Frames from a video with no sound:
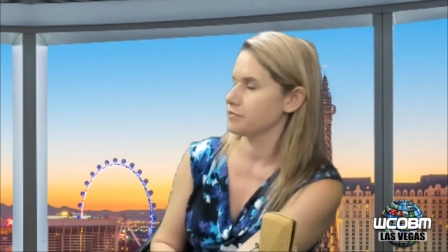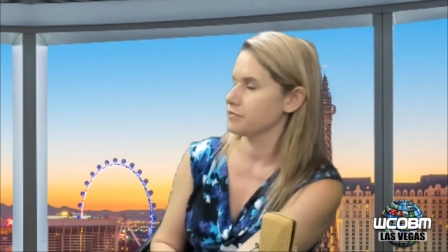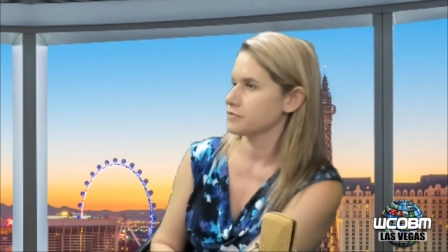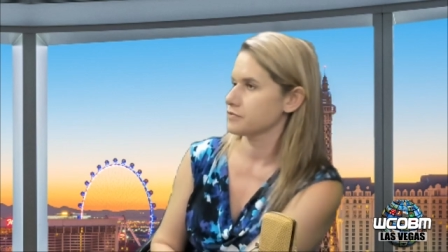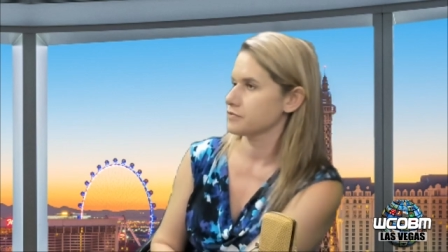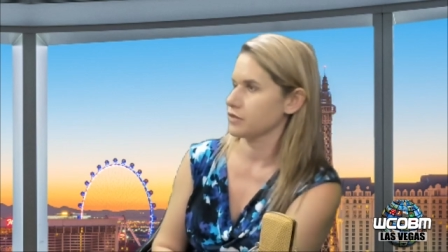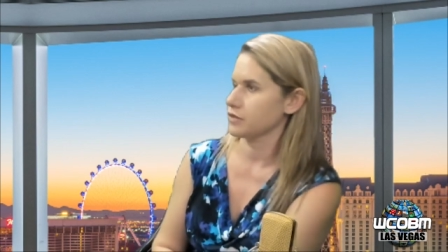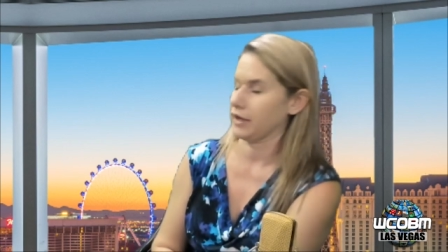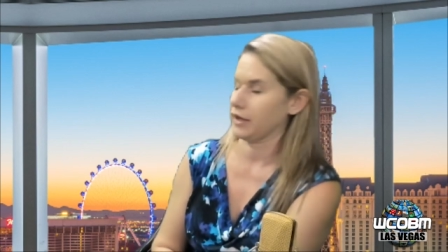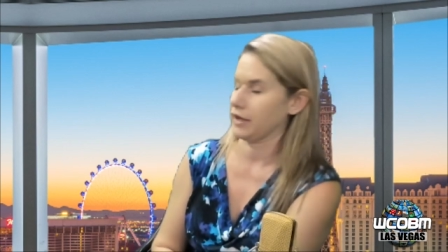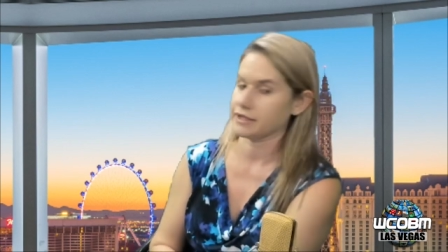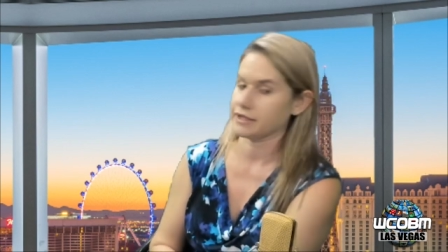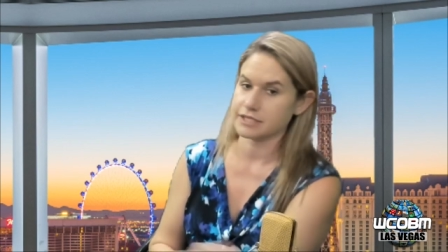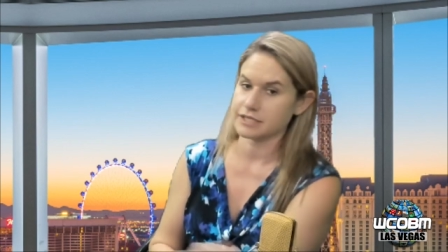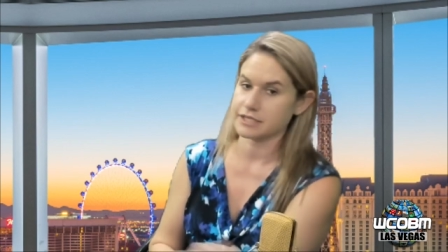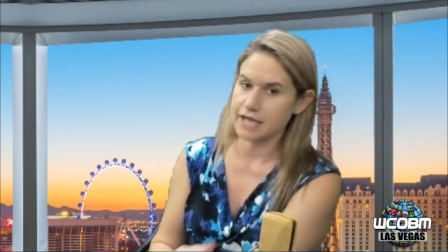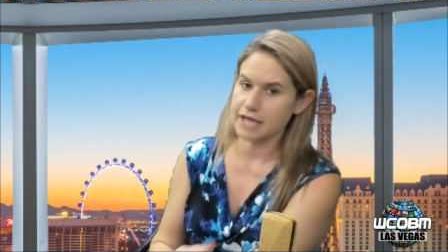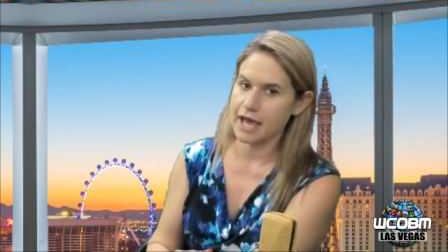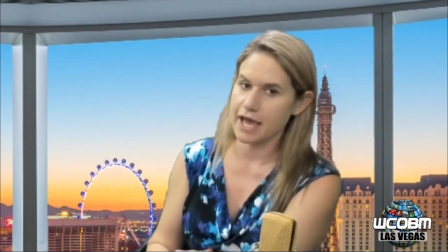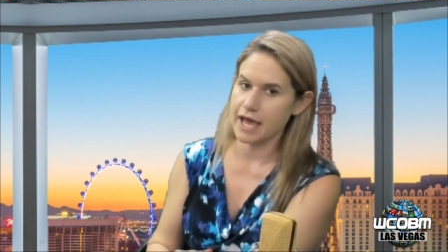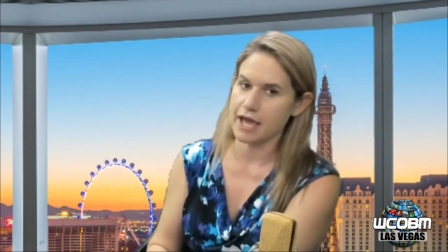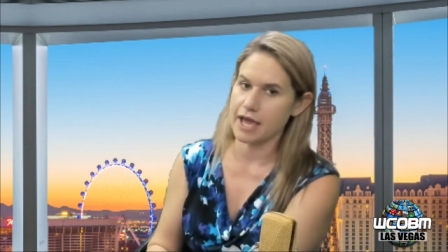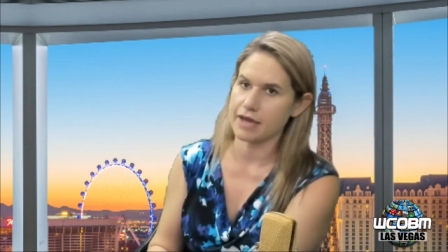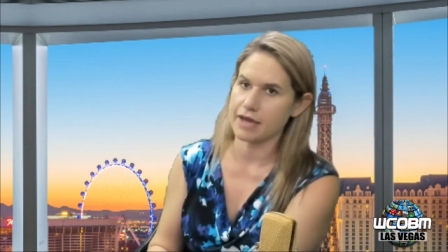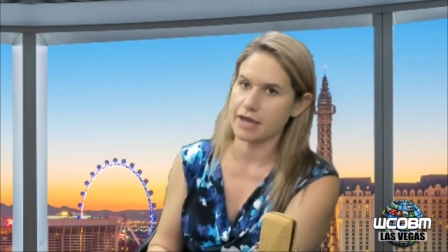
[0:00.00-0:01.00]
Mm-hmm. Like
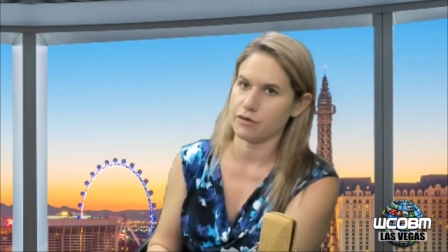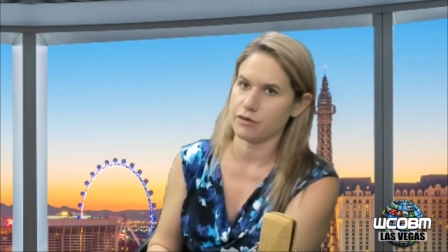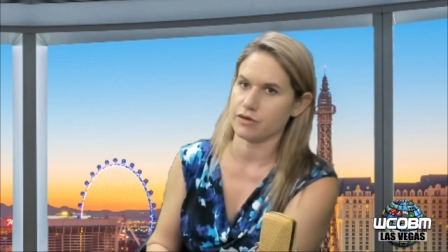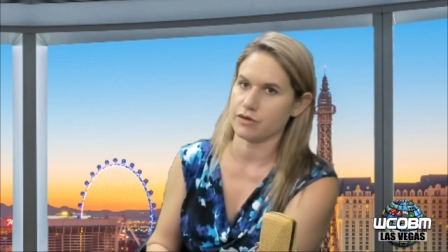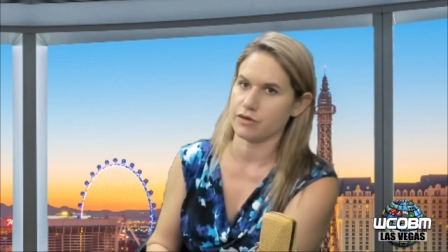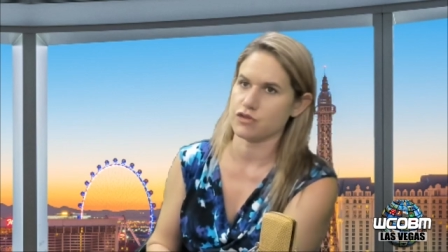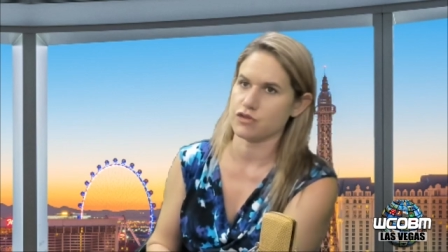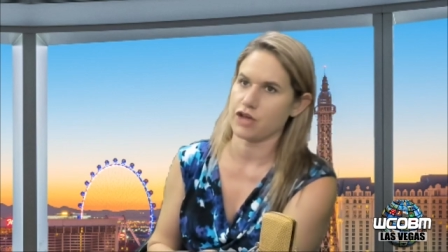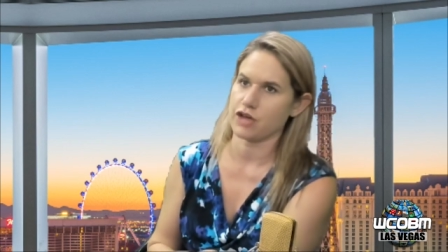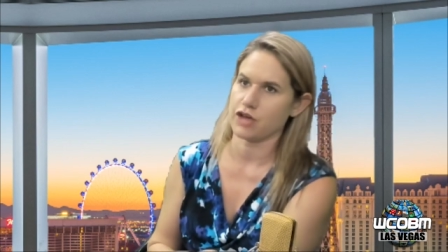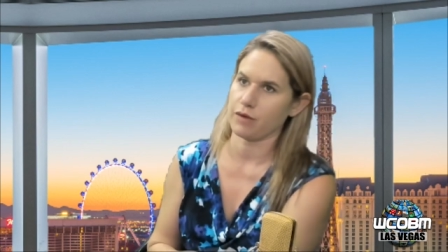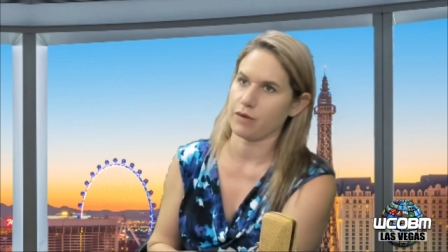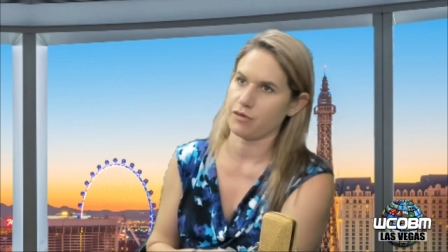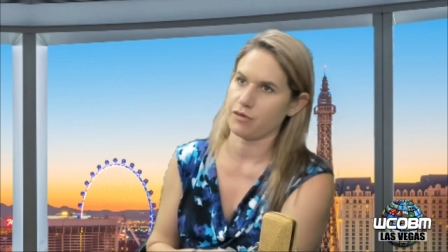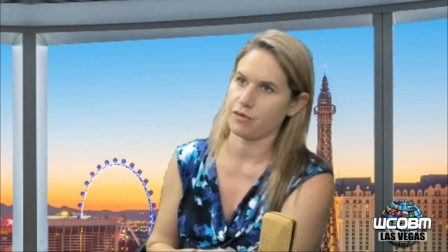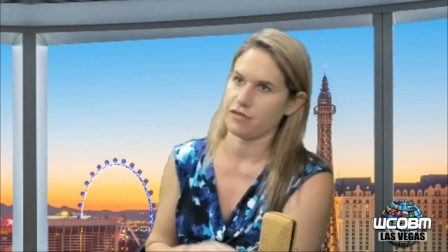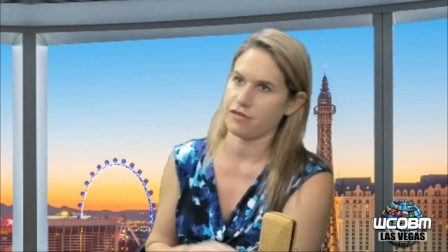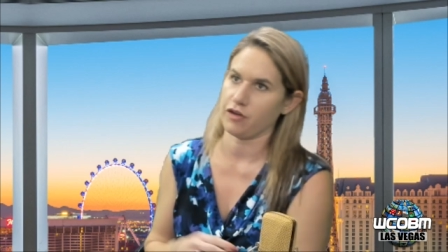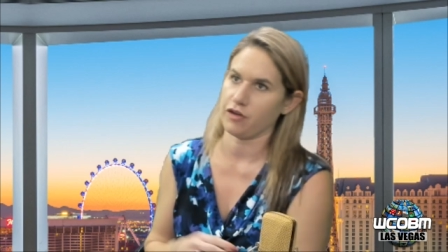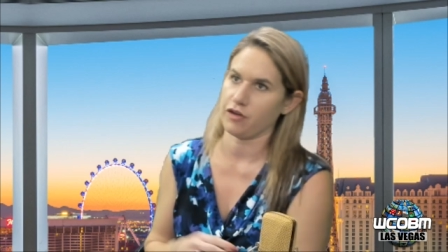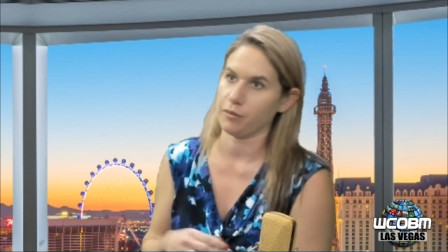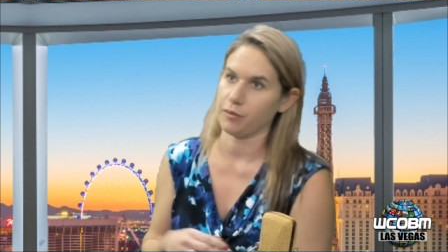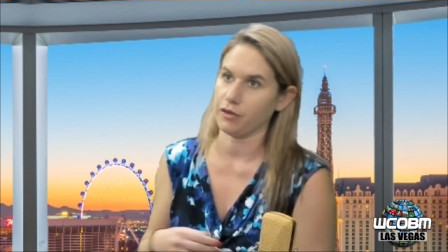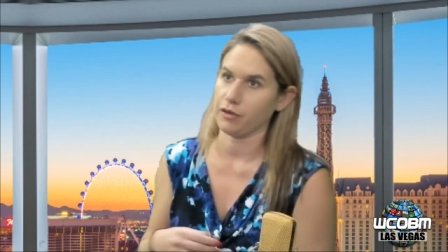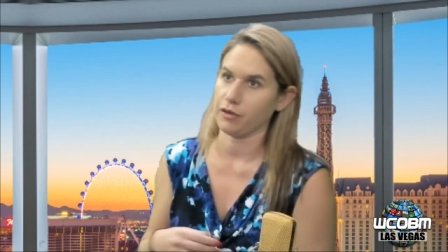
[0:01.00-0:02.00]
today, you can check what's
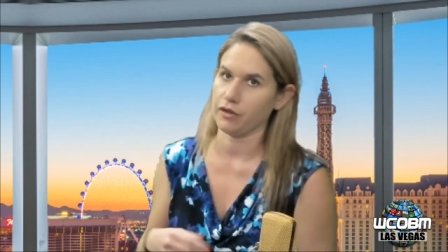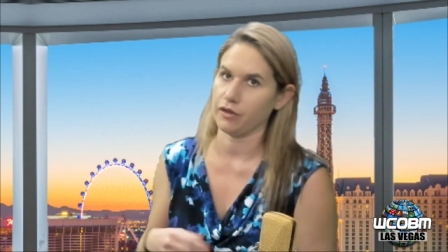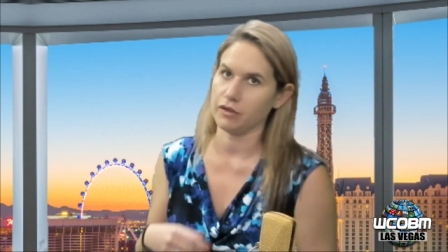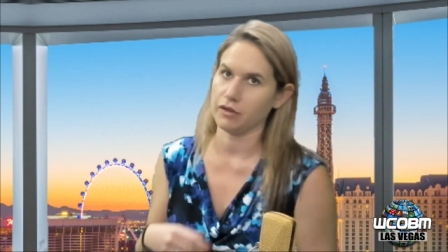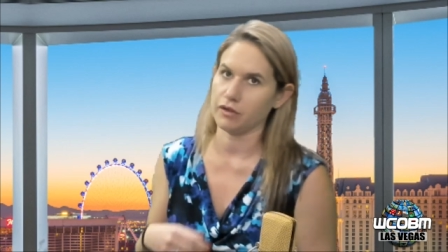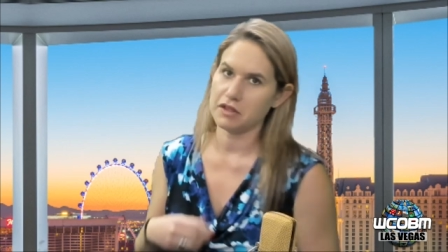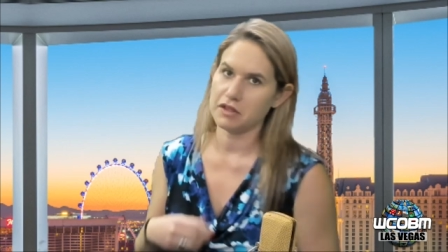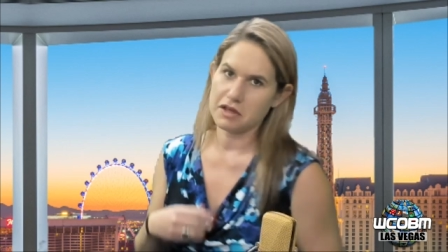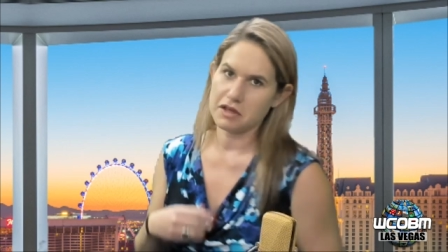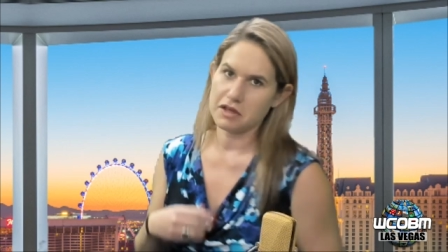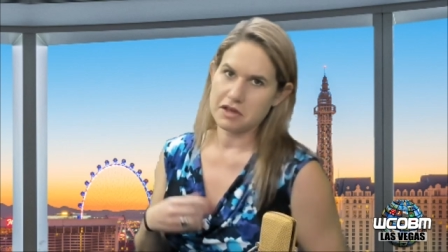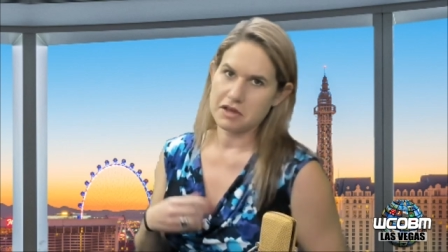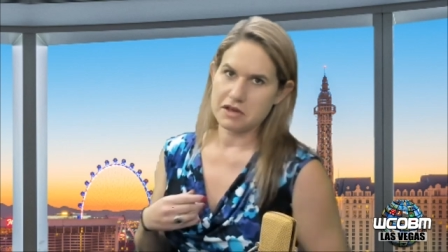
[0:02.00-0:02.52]
available